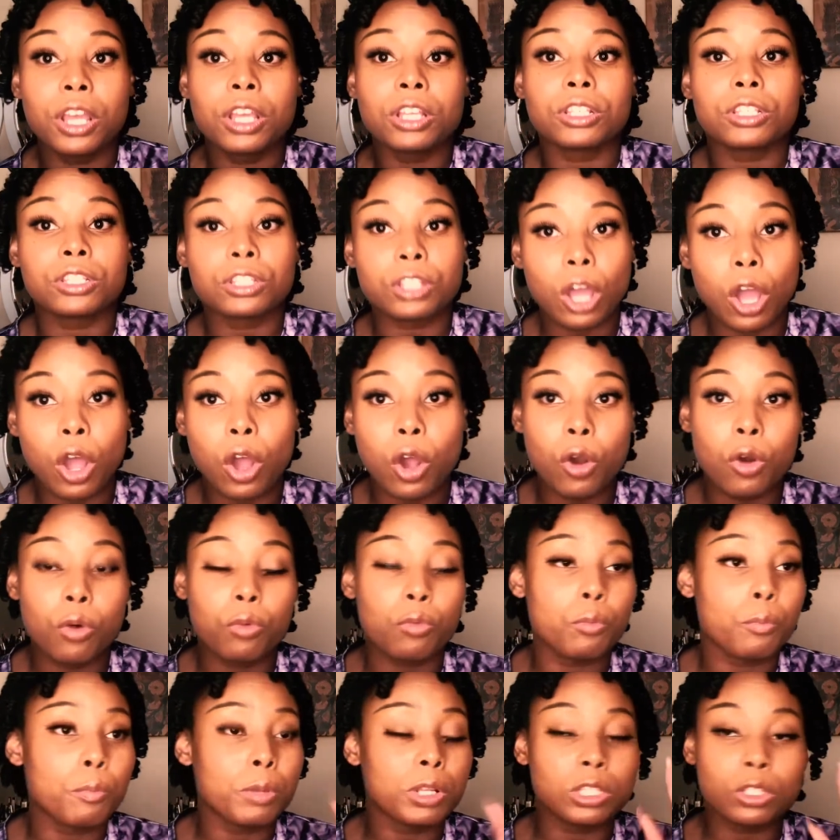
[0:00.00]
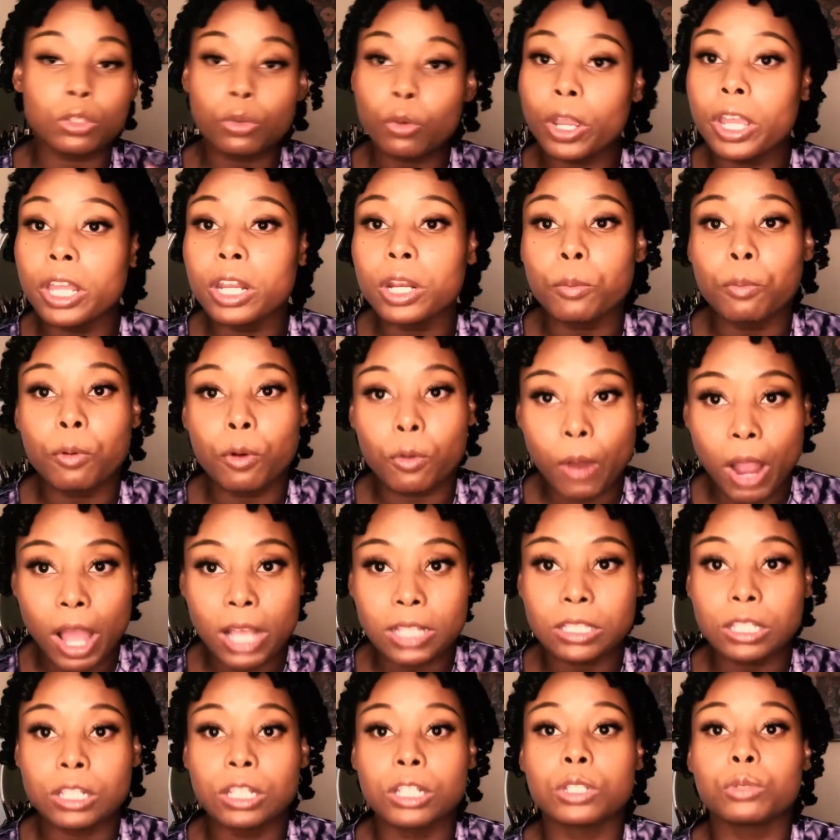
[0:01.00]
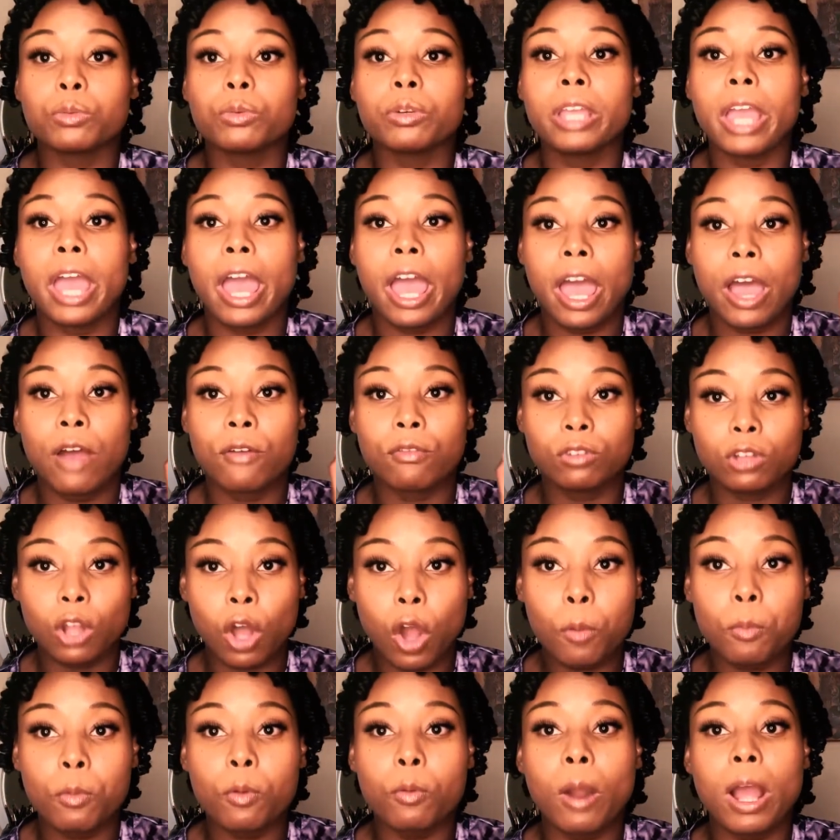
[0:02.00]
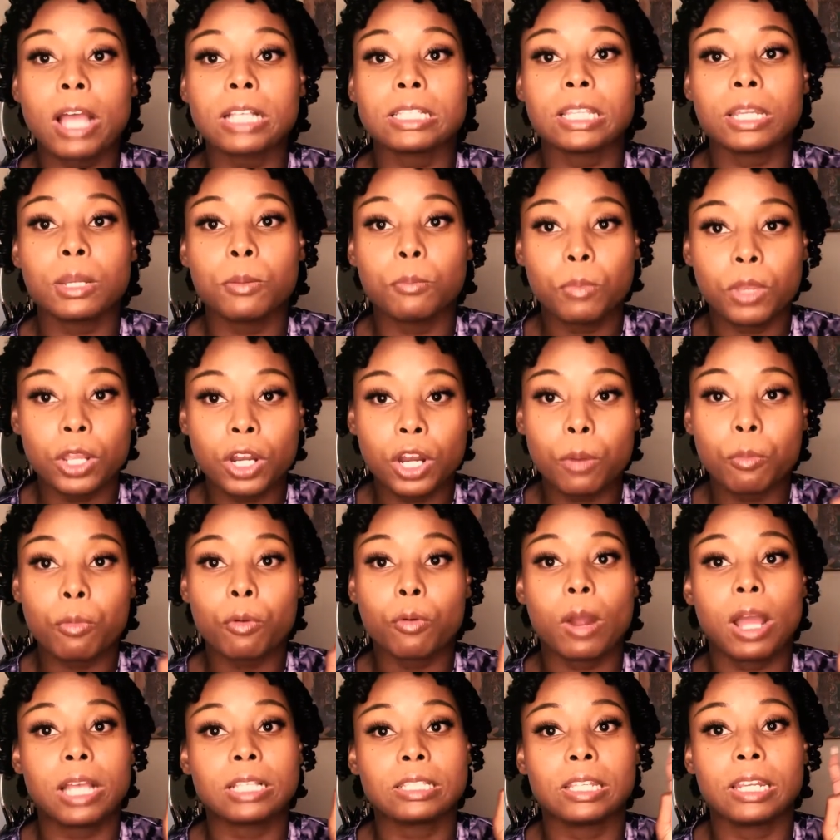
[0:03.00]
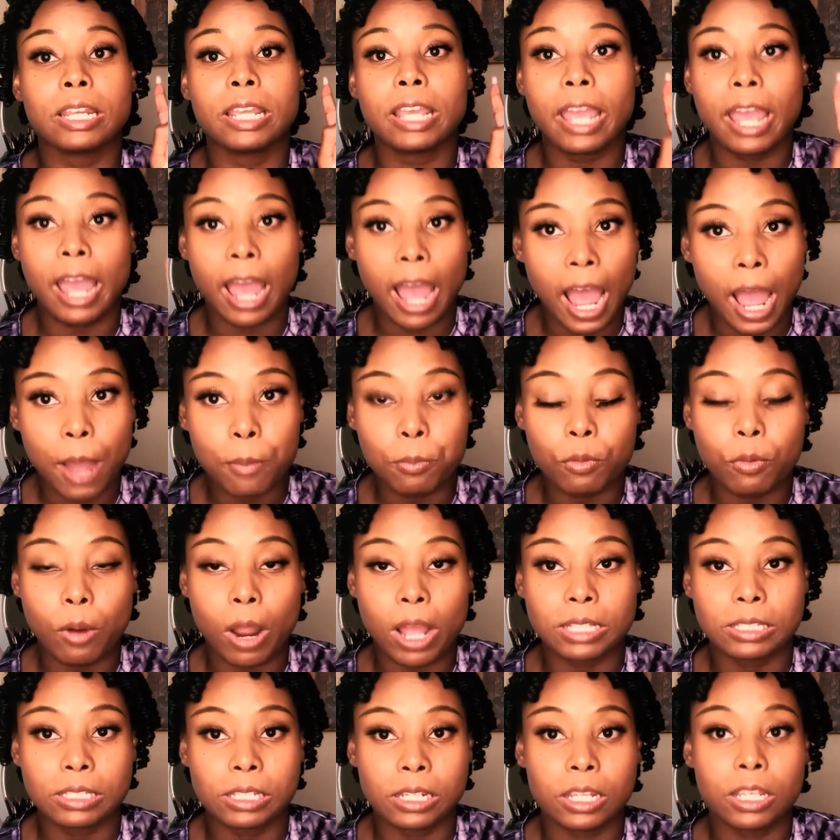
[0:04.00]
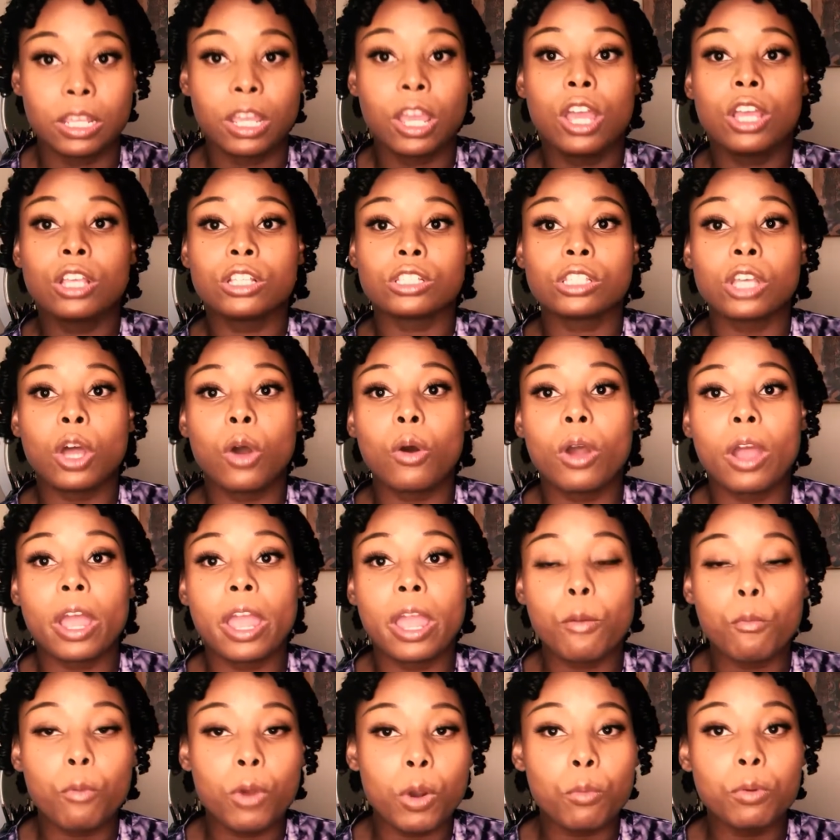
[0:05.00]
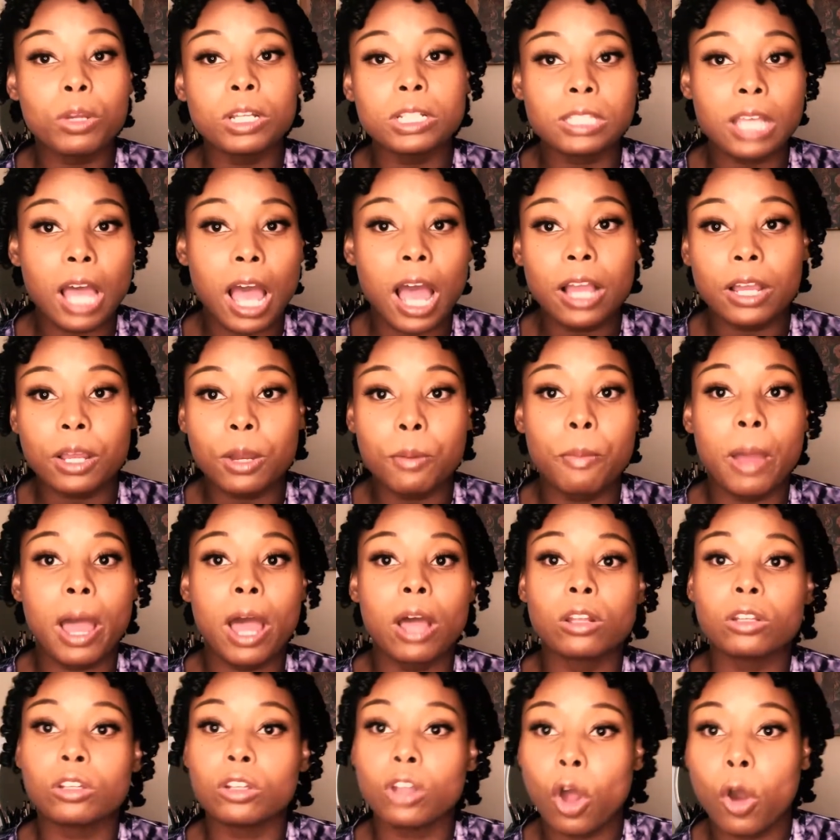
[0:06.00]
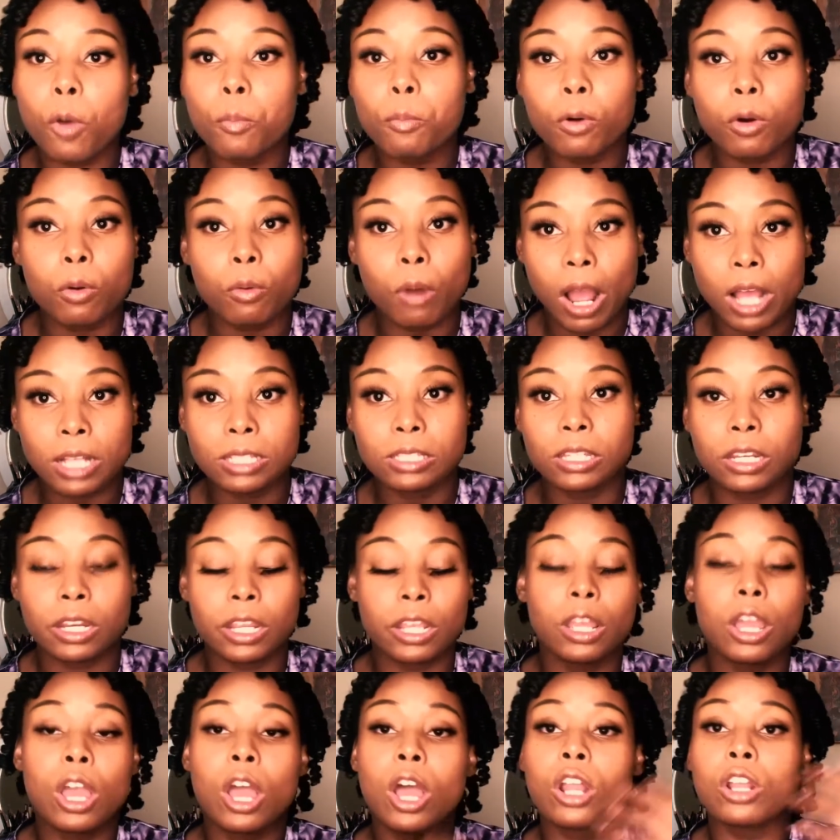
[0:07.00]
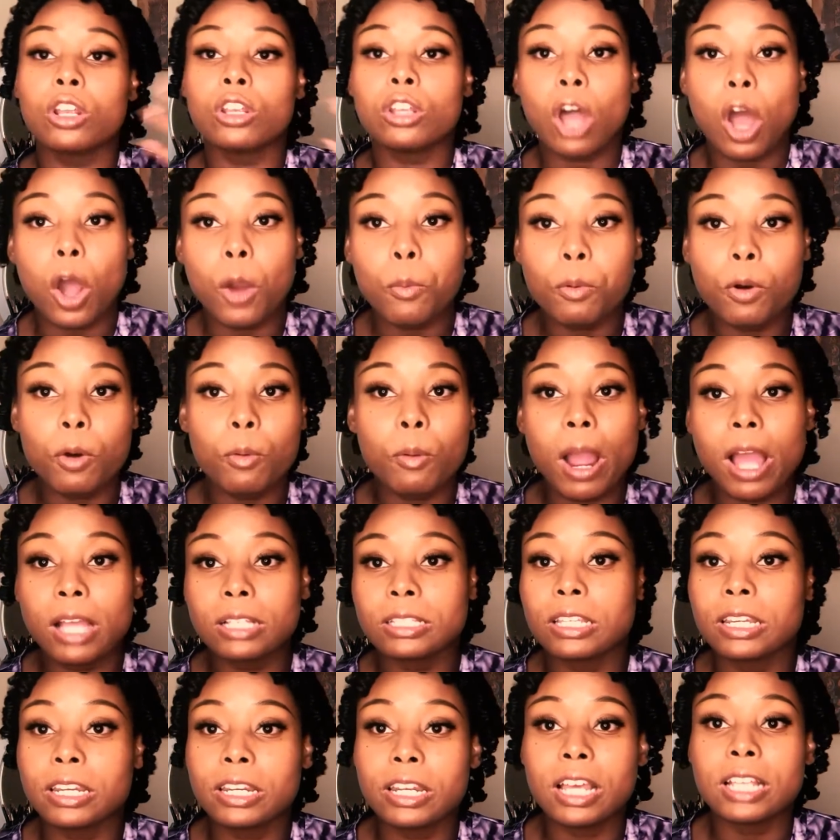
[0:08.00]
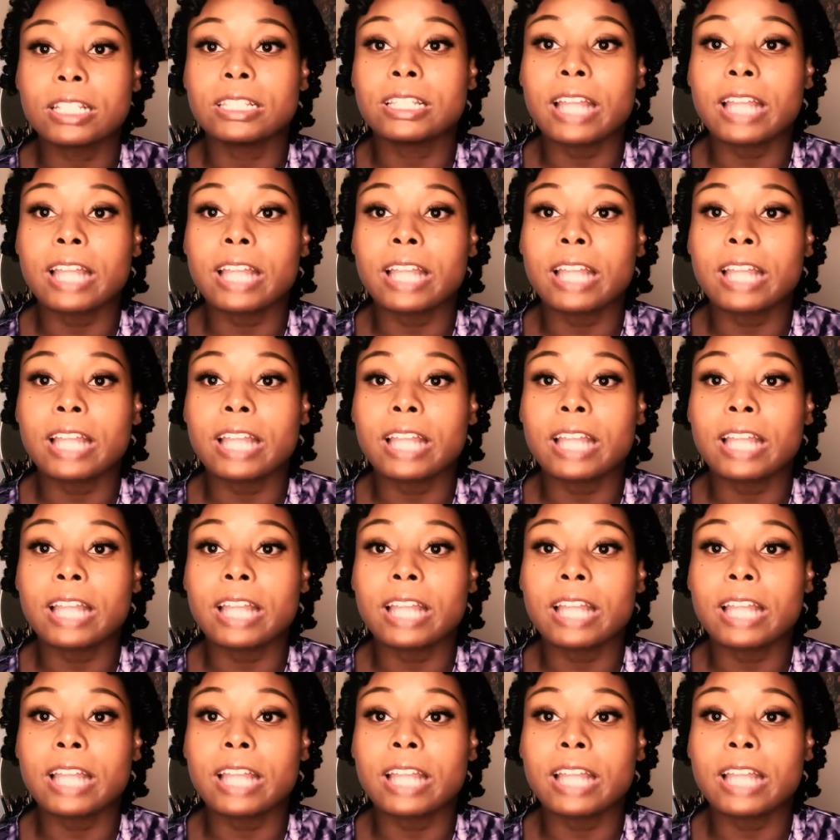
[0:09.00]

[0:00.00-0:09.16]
So between the porosities, we have low porosity, medium porosity, and high porosity. So when we talk about low porosity does